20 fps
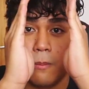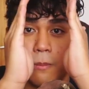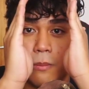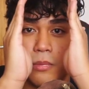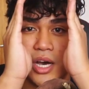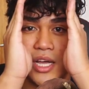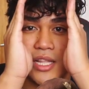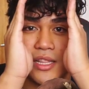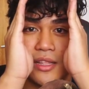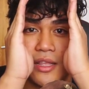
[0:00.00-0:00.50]

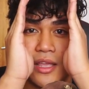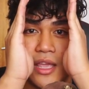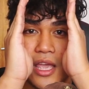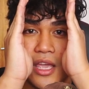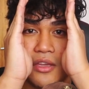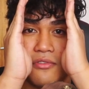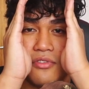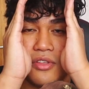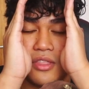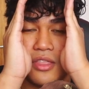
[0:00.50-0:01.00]
but
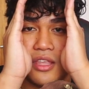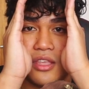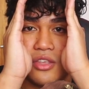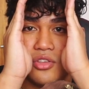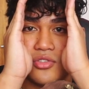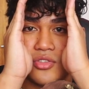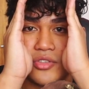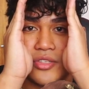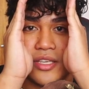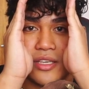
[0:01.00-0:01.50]
everything
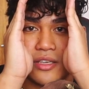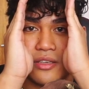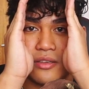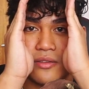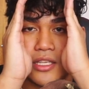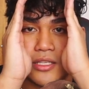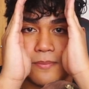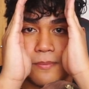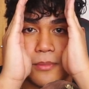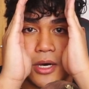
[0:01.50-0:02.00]
you see
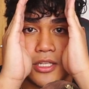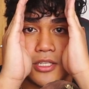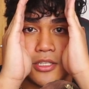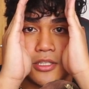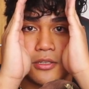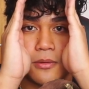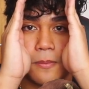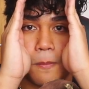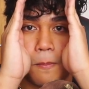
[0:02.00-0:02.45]
is much